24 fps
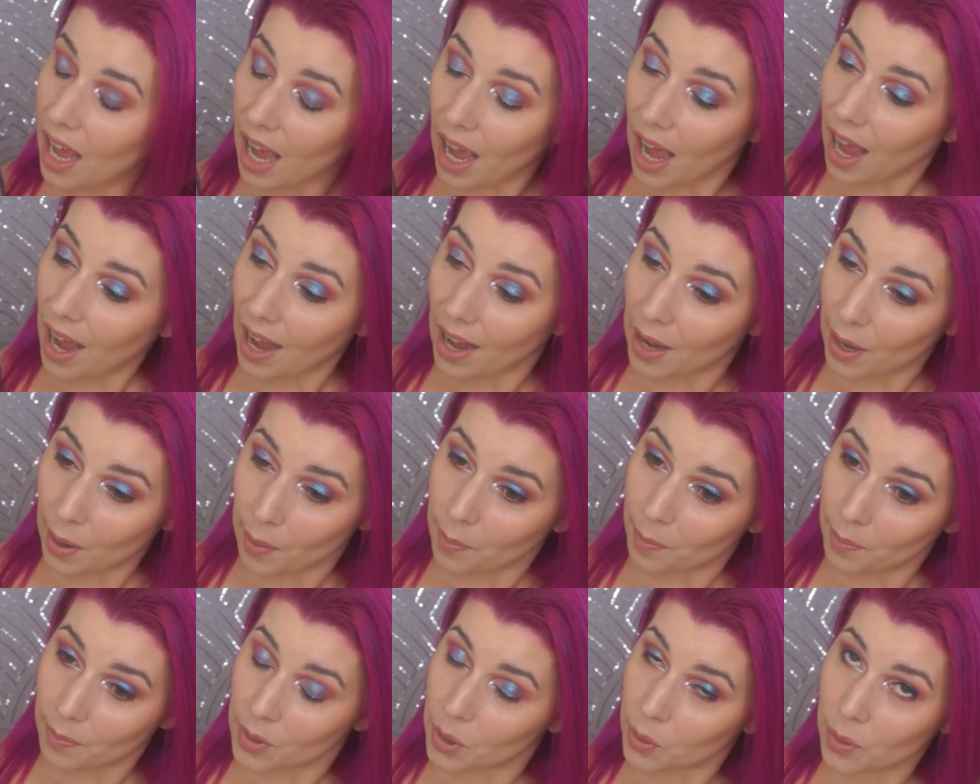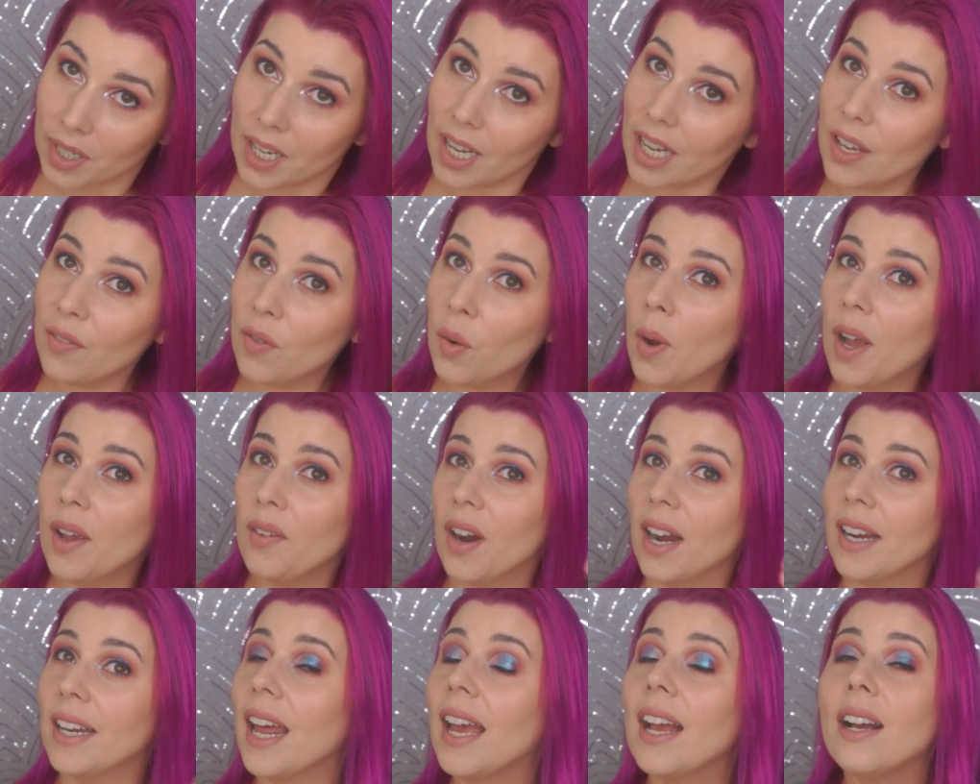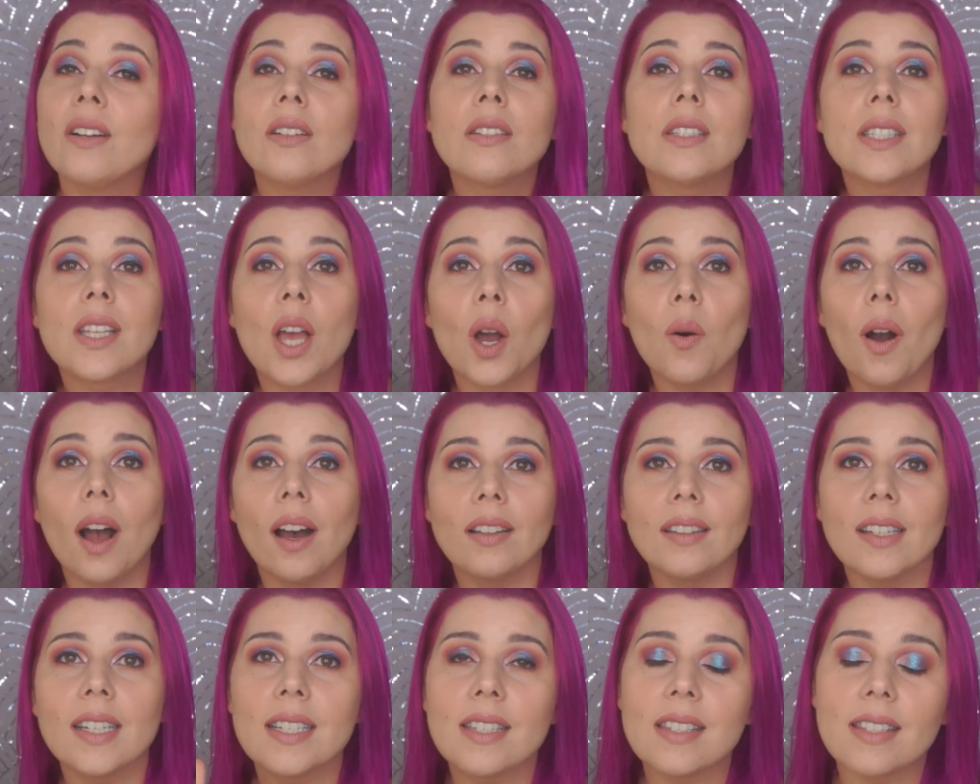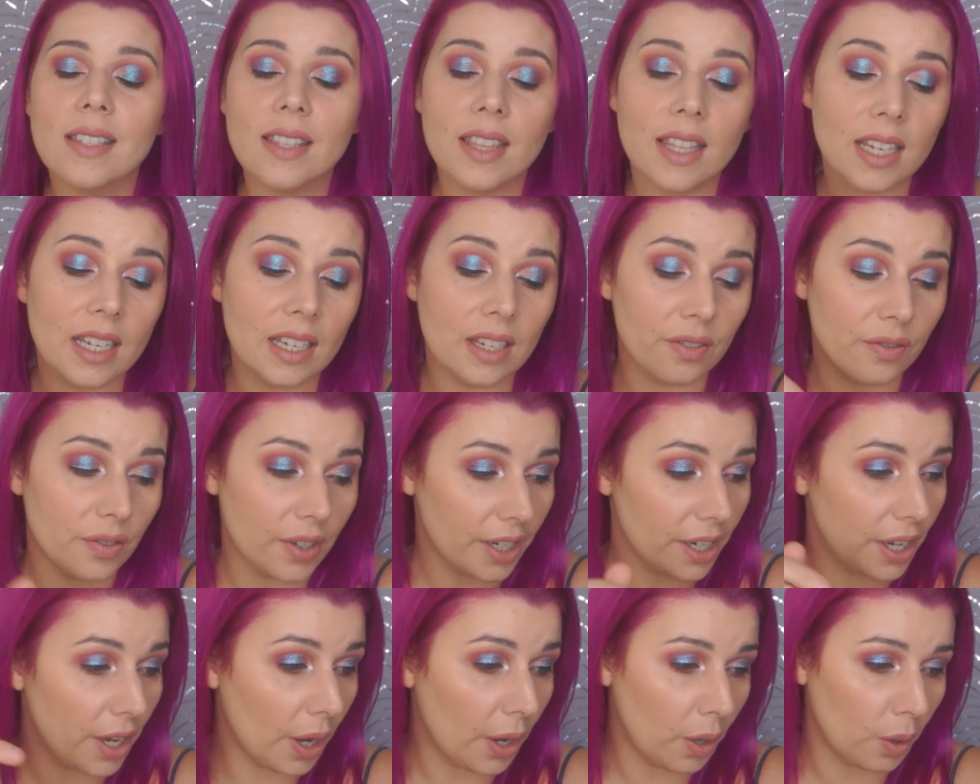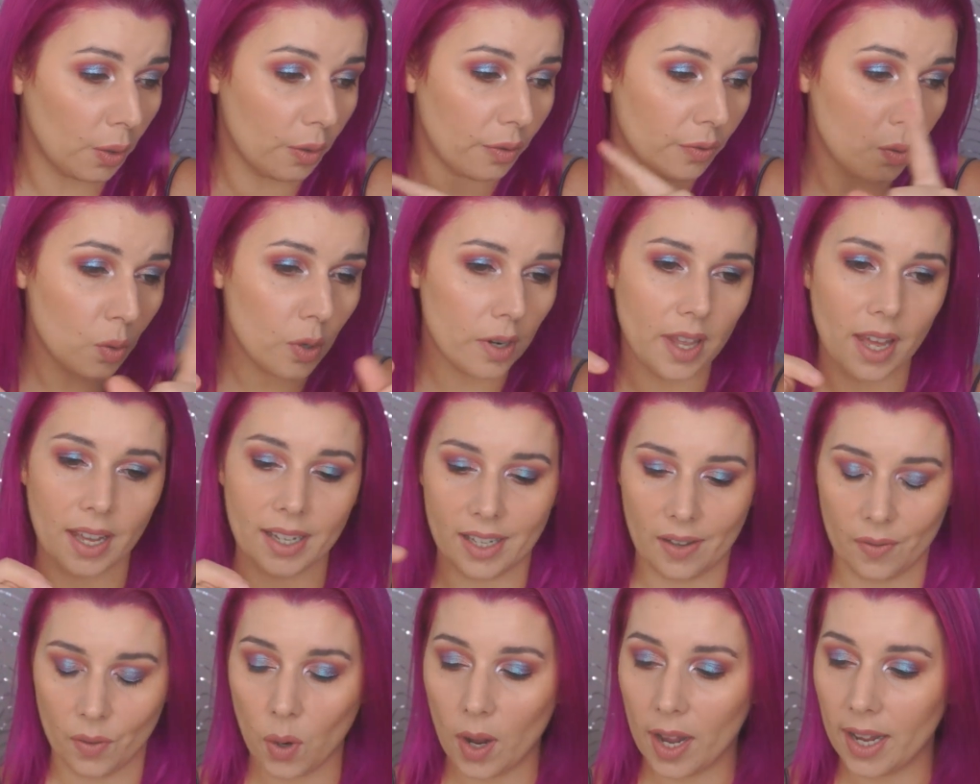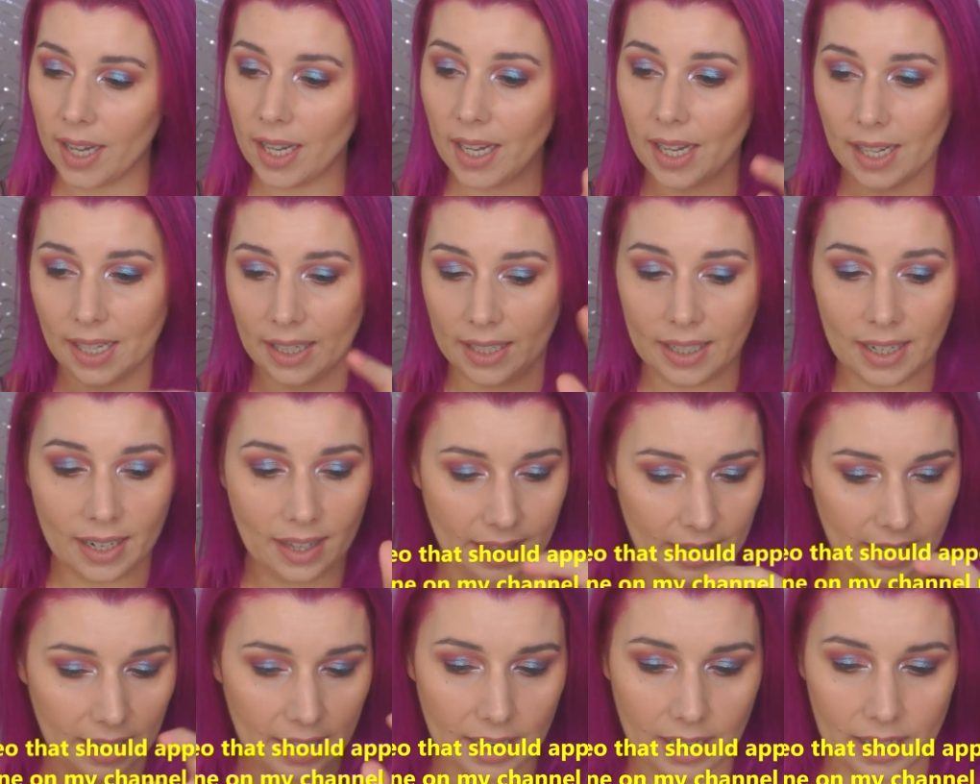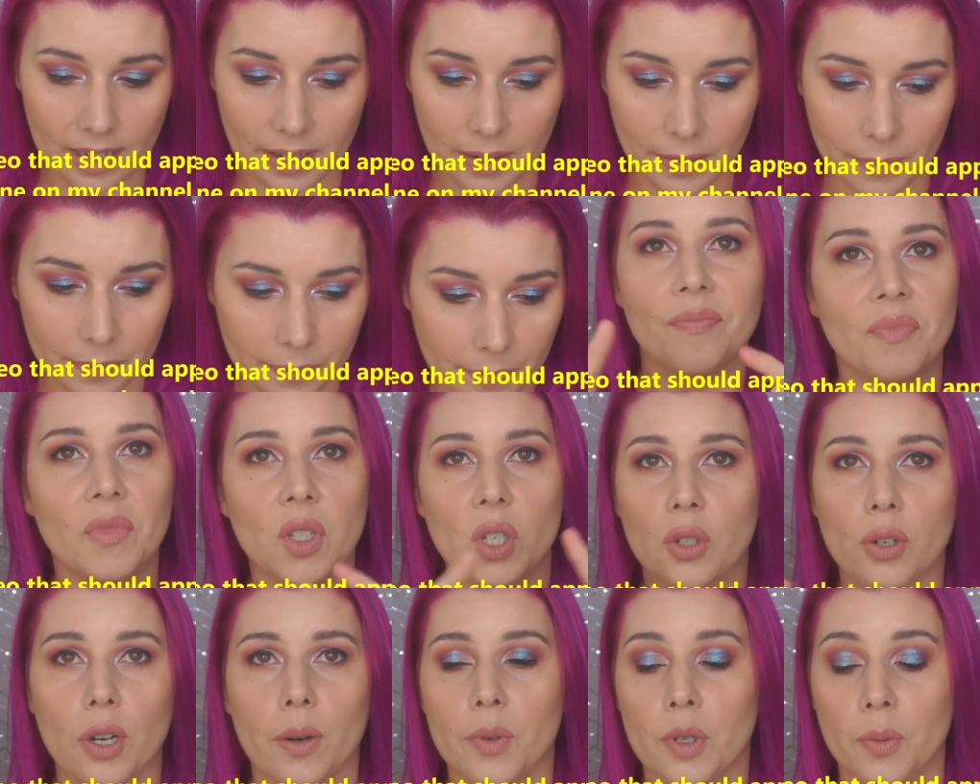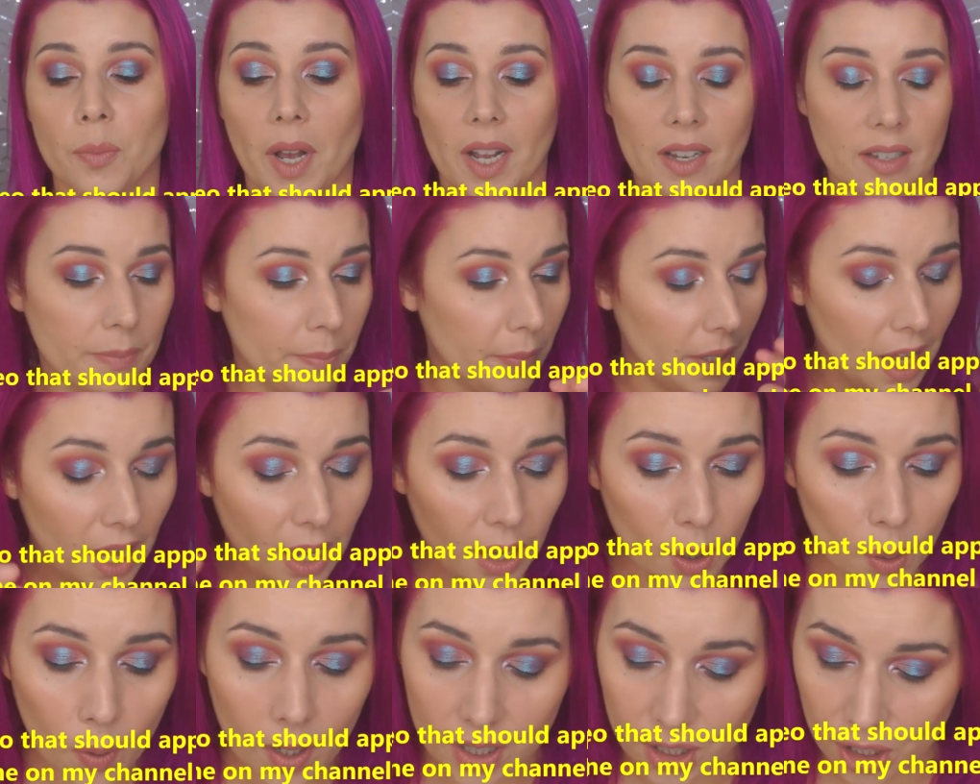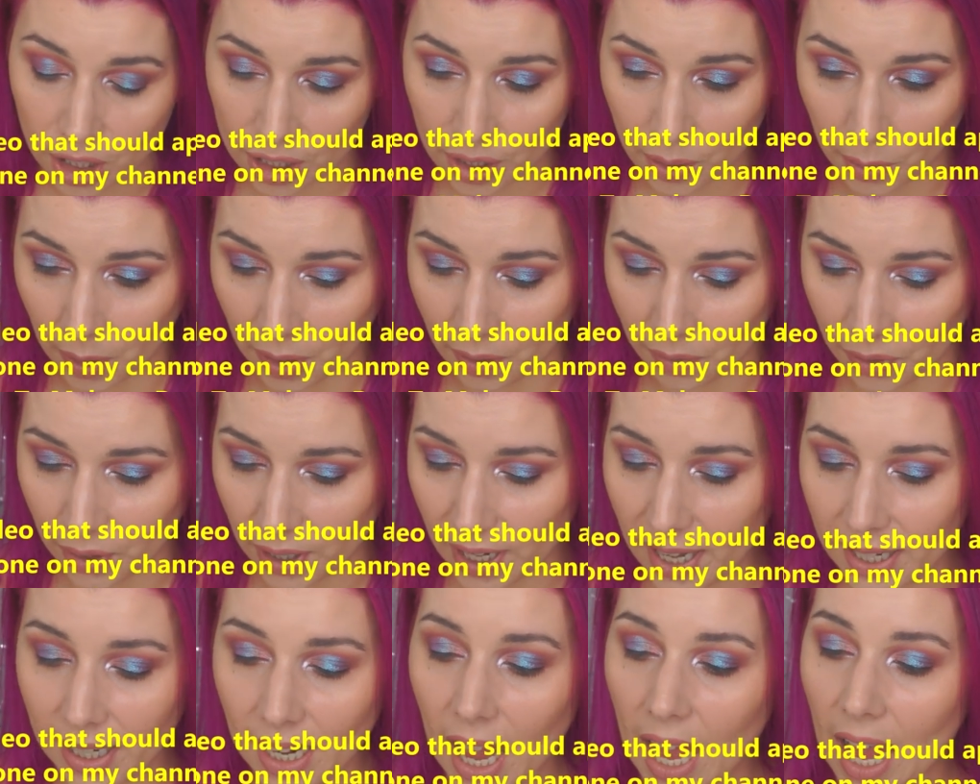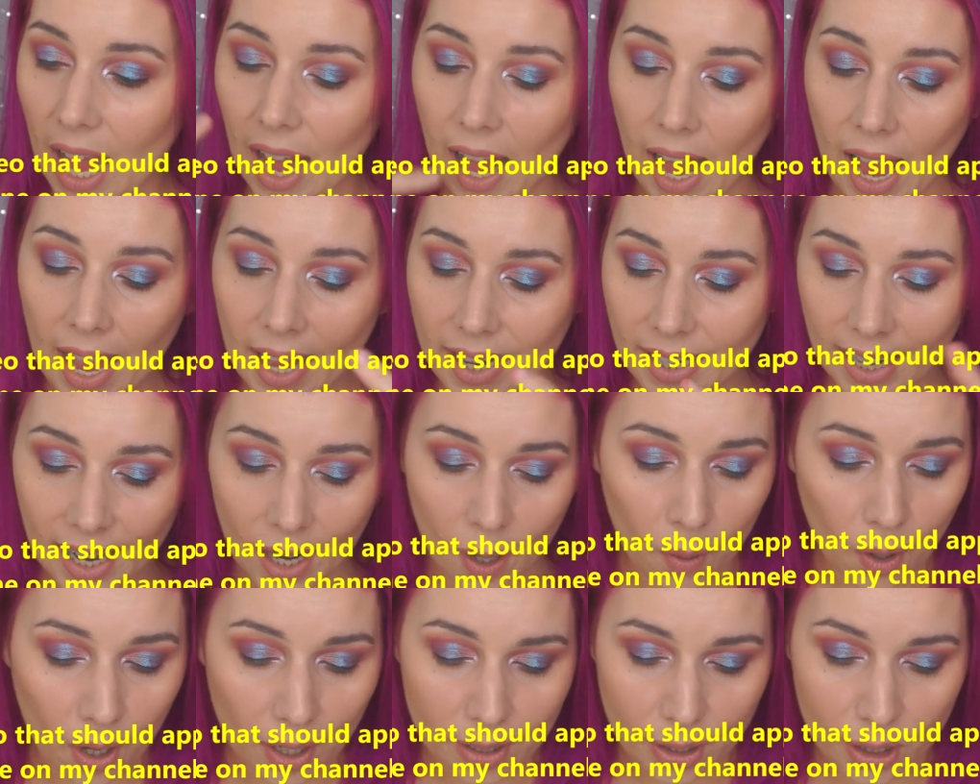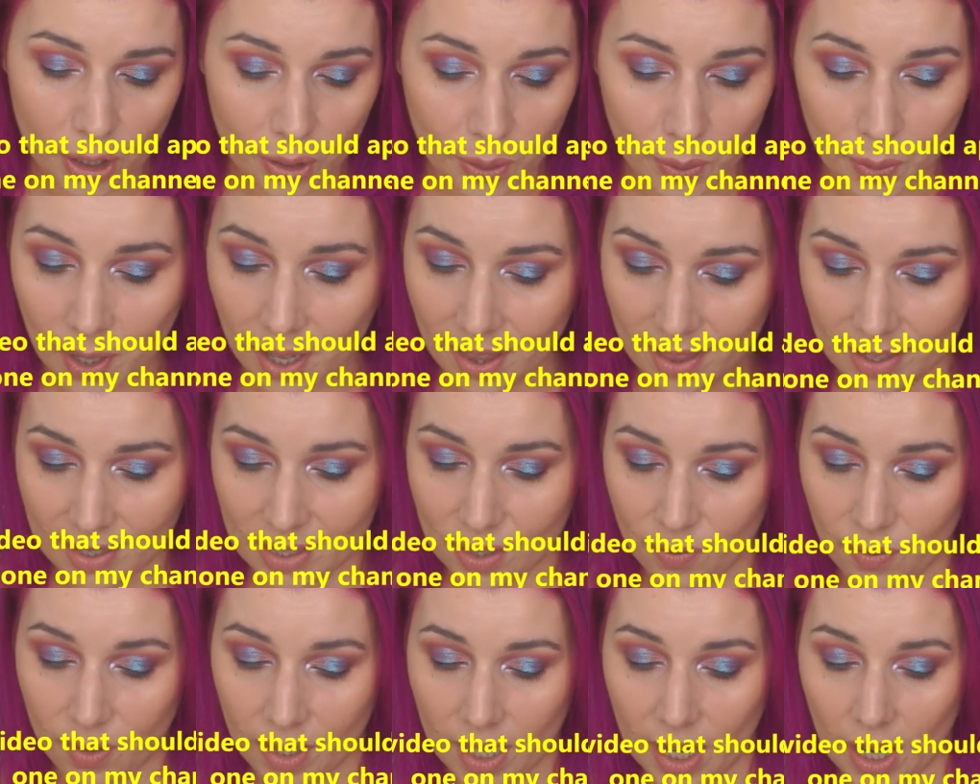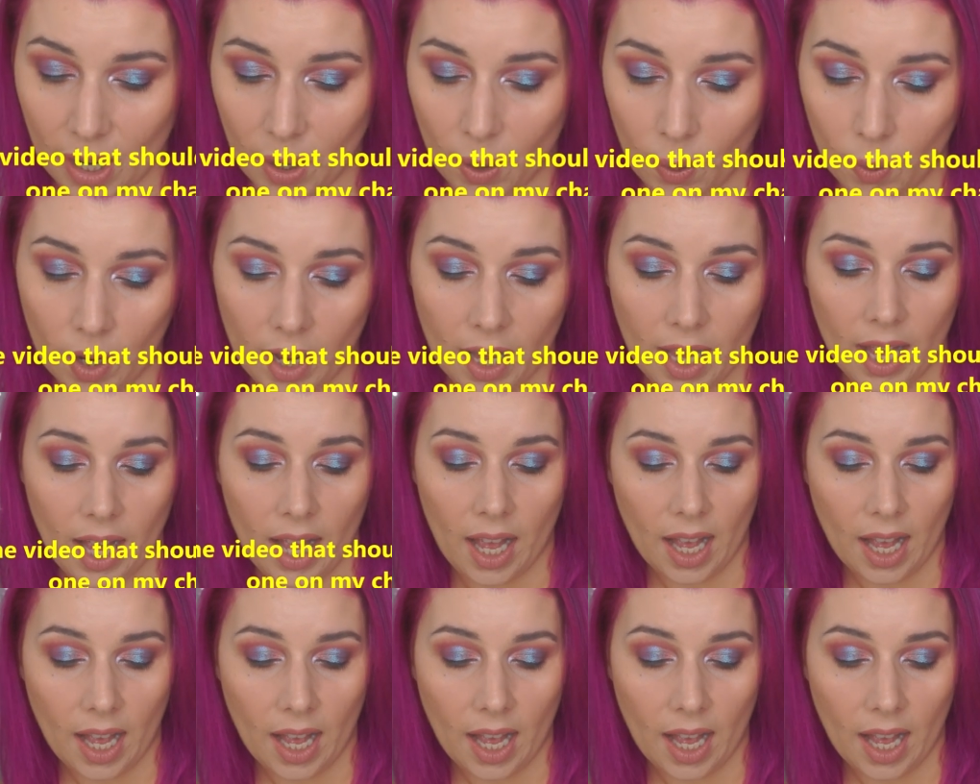I'm doing a giveaway right now, so I'll list the video for that giveaway in the description box below, just so I don't forget. And now on to this video.